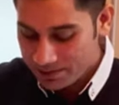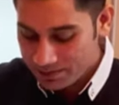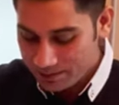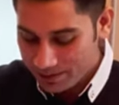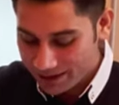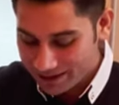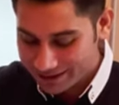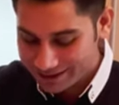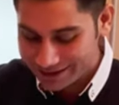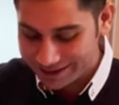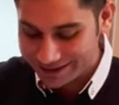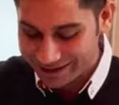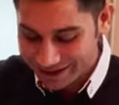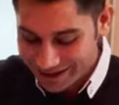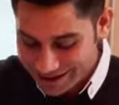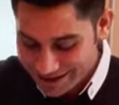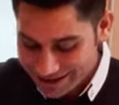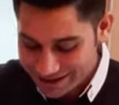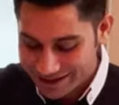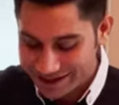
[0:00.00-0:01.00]
But
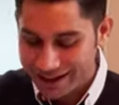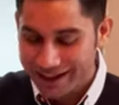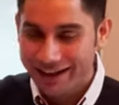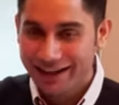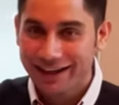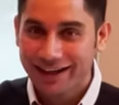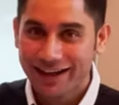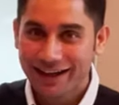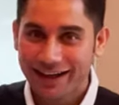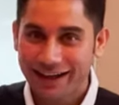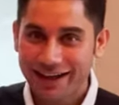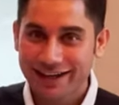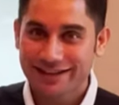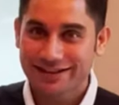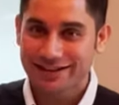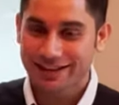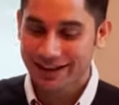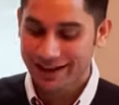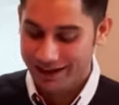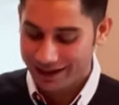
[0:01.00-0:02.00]
this
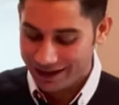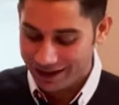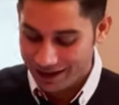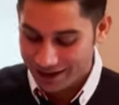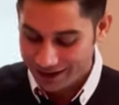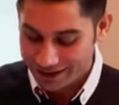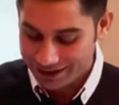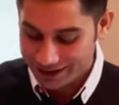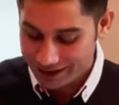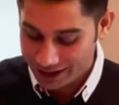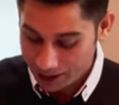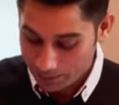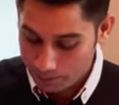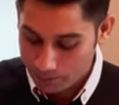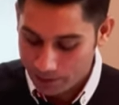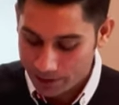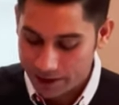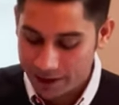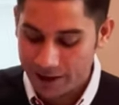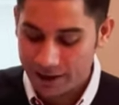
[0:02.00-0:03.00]
is a
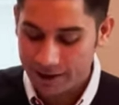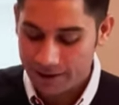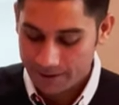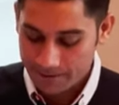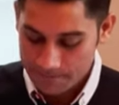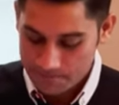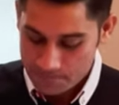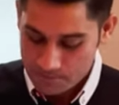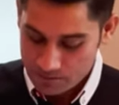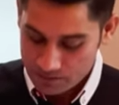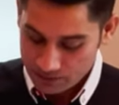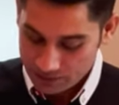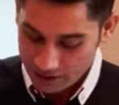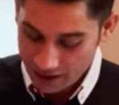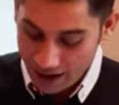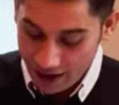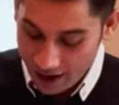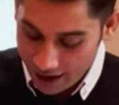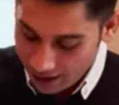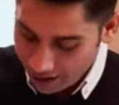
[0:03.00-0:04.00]
different
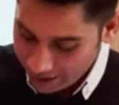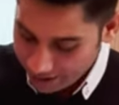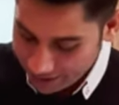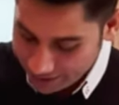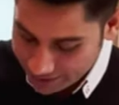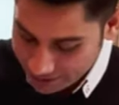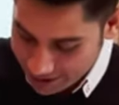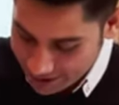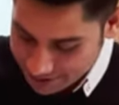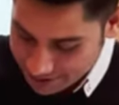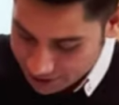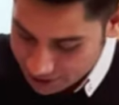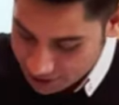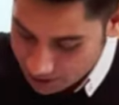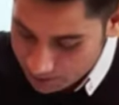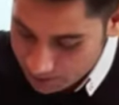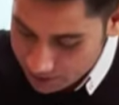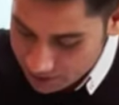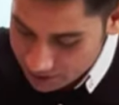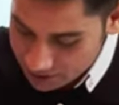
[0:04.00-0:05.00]
high. It has a
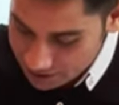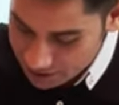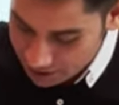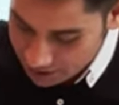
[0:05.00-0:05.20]
different